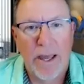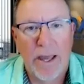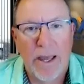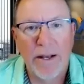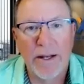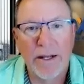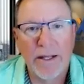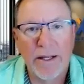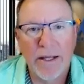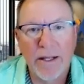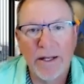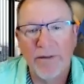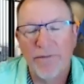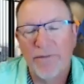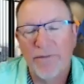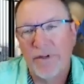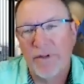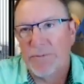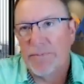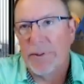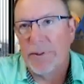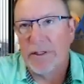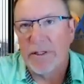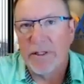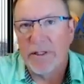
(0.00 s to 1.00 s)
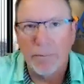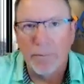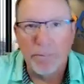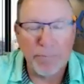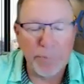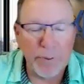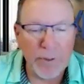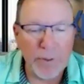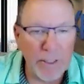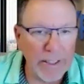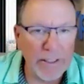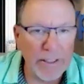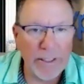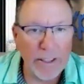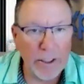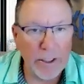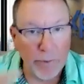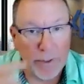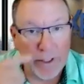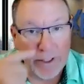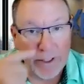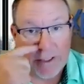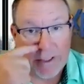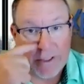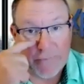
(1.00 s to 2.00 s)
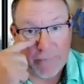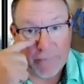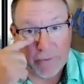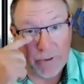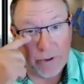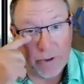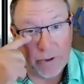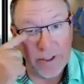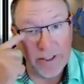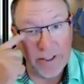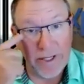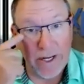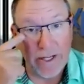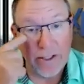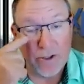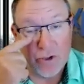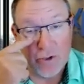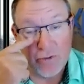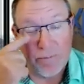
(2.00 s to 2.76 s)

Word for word: And again, if it's been completely crickets for 30 days,